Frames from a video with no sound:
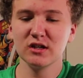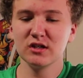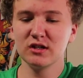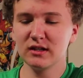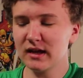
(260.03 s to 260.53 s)

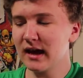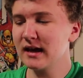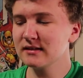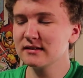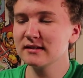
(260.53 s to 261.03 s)
She
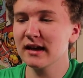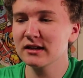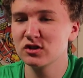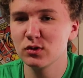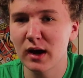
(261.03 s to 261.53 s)
hisses
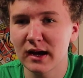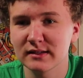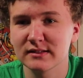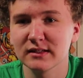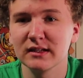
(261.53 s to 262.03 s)
at you
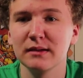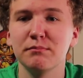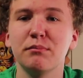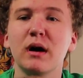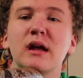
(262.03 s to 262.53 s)

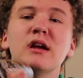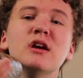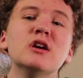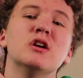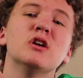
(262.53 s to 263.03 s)
constantly, but
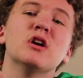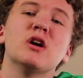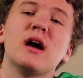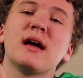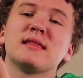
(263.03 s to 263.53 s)

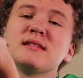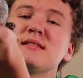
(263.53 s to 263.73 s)
at the